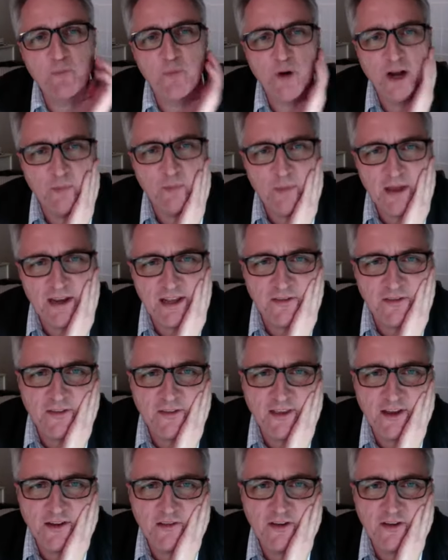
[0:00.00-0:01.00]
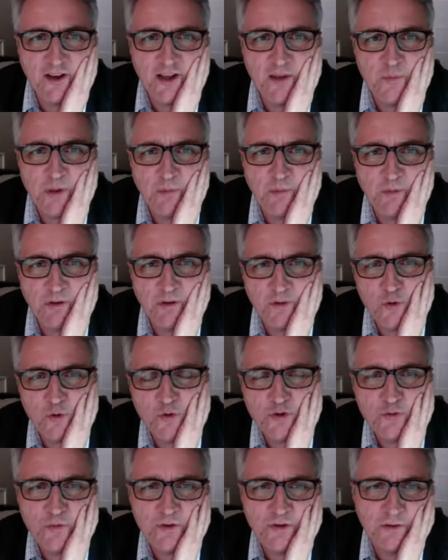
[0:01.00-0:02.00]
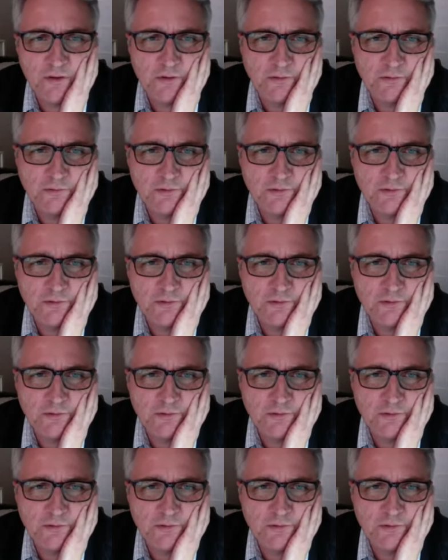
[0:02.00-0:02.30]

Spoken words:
pragmatic at the end of the day, people. Of course we do.